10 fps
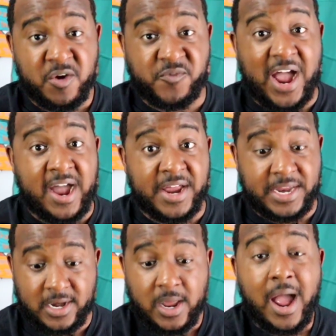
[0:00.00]

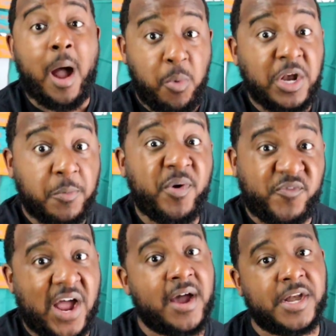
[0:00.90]
500. I'm willing to
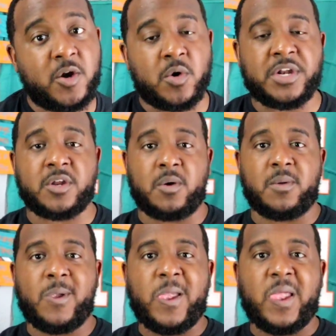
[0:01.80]
put 500 on it though.
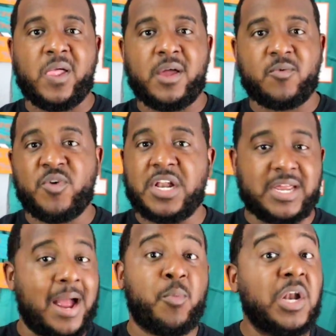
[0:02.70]

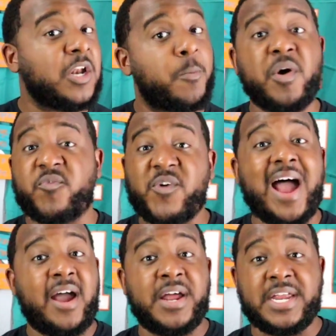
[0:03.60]
Really, I'm willing to put
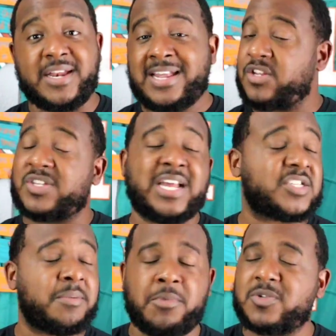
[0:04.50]
500. That's
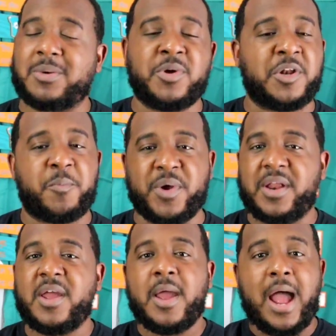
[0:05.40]
the most I'm willing to
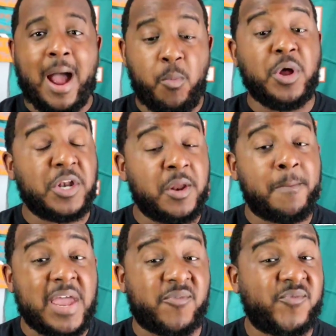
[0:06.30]
put. I'm willing to
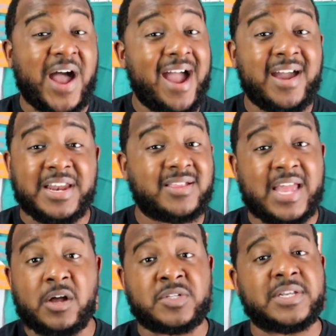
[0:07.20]
bet
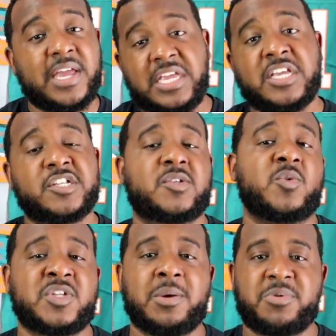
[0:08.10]
500,000 that he gets
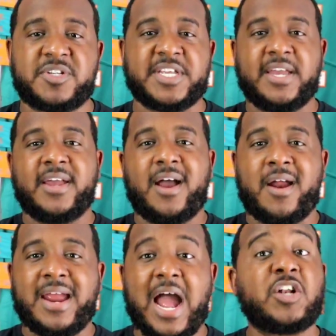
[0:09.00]
those numbers. All
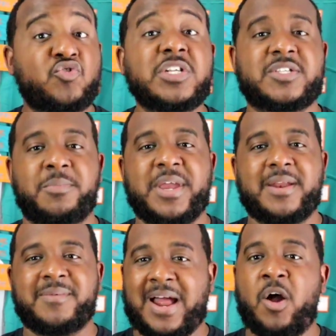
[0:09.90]
right, I trust the
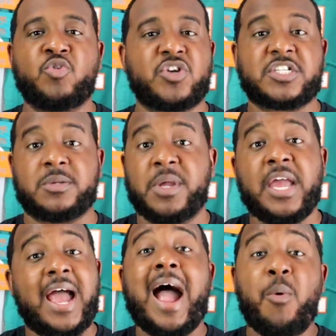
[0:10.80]
man. I don't trust him.
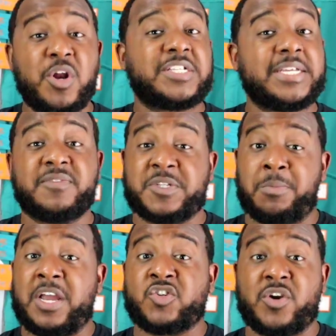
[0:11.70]
I want to see if
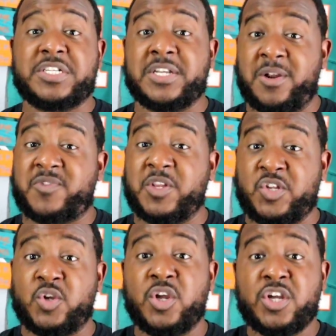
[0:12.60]
somebody's crazy enough
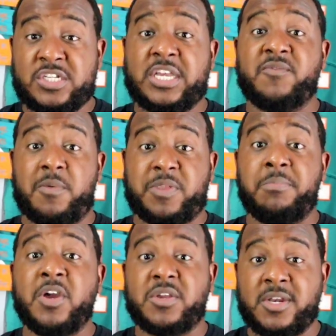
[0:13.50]
to give up the $1
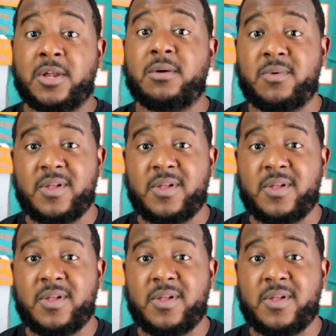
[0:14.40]
million though.